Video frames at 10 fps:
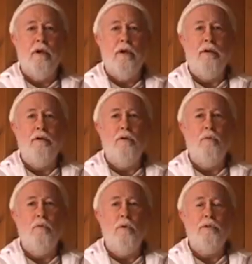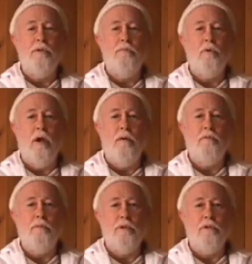I don't know what the
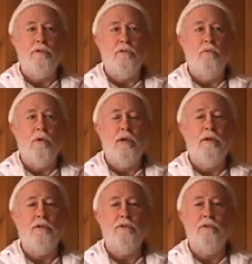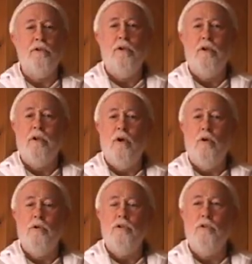problem is or why it's
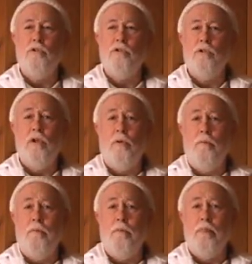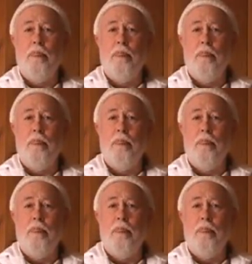going so slow.